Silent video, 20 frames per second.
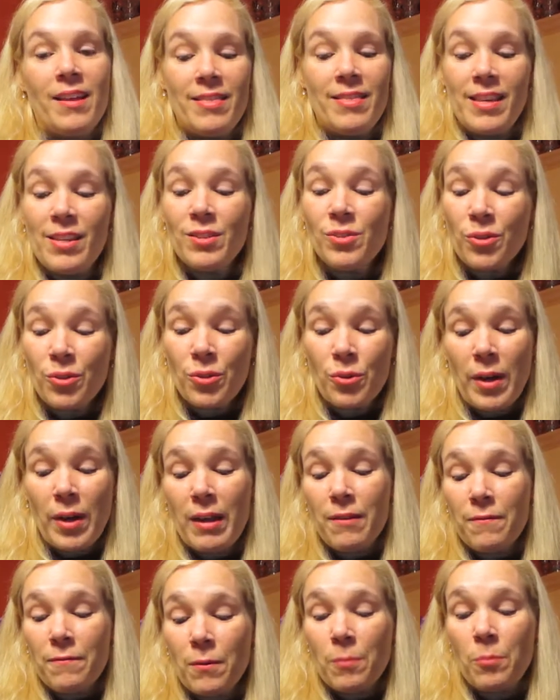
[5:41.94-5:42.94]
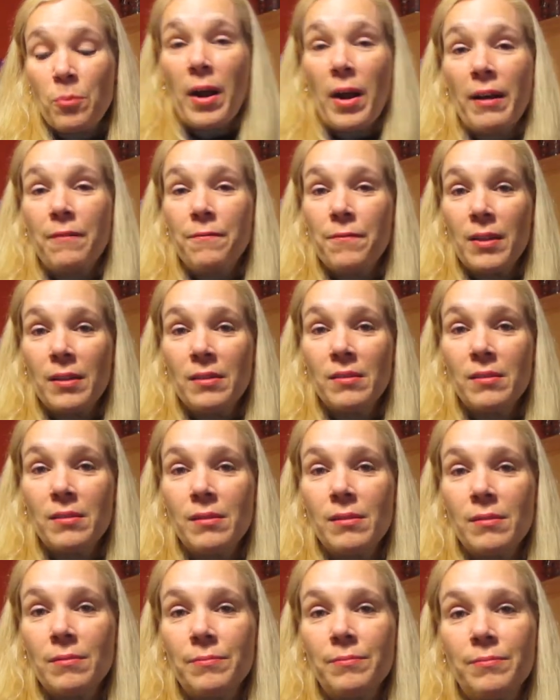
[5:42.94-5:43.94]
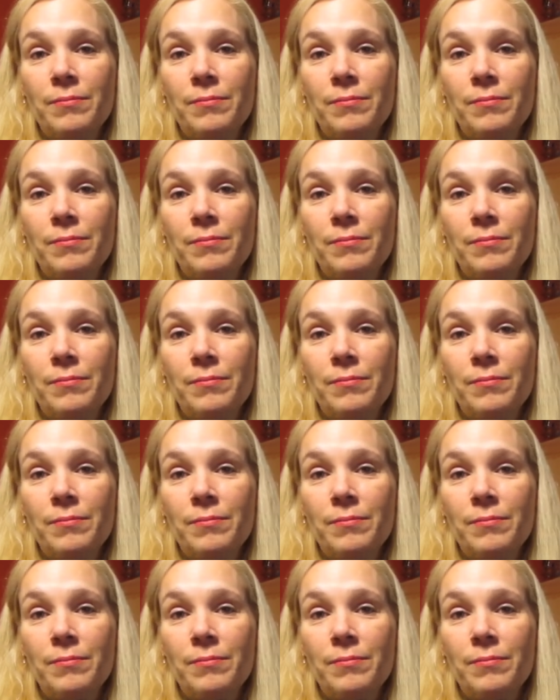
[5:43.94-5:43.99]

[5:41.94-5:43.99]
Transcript: These are great for breakfast.